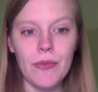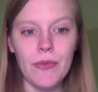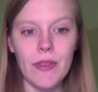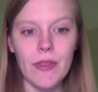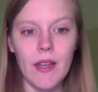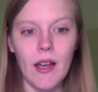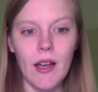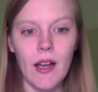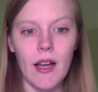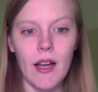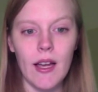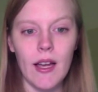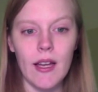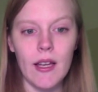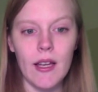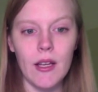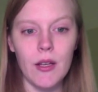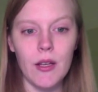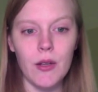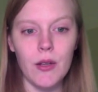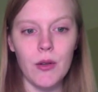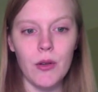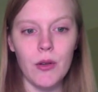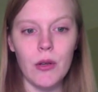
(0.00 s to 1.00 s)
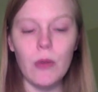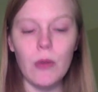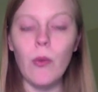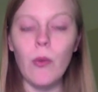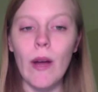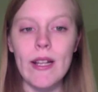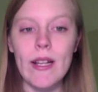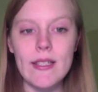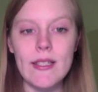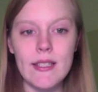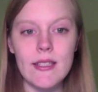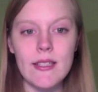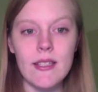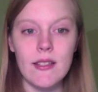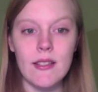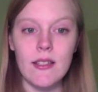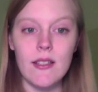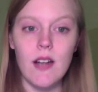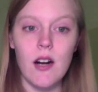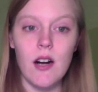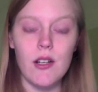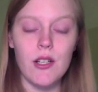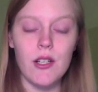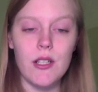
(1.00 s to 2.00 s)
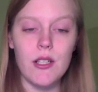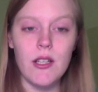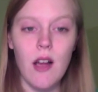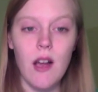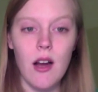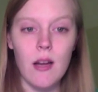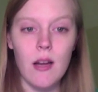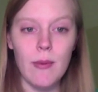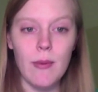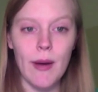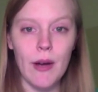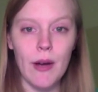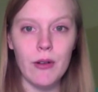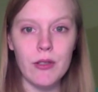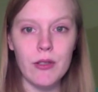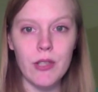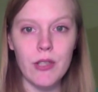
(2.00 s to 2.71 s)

uh, went to the doctor to talk about.